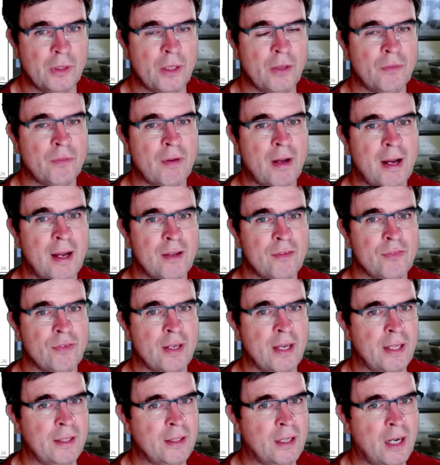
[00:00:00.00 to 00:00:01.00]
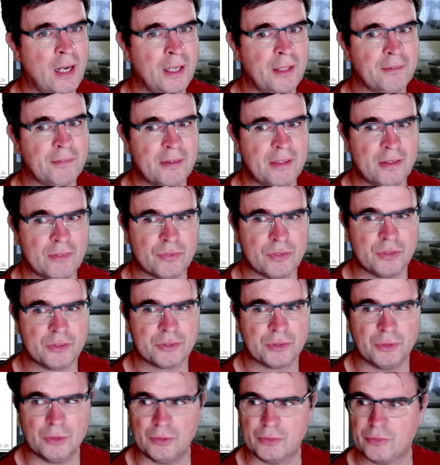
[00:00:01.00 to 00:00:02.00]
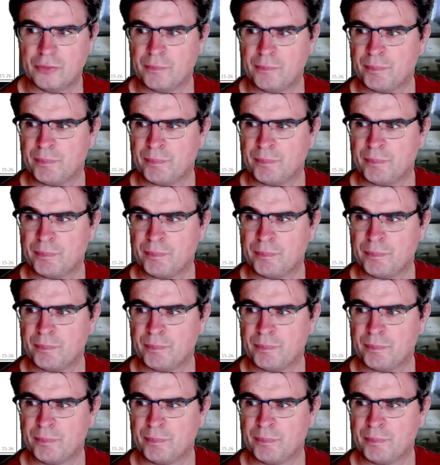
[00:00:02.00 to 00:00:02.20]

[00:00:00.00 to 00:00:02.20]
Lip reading: arrive at a higher indifference curve.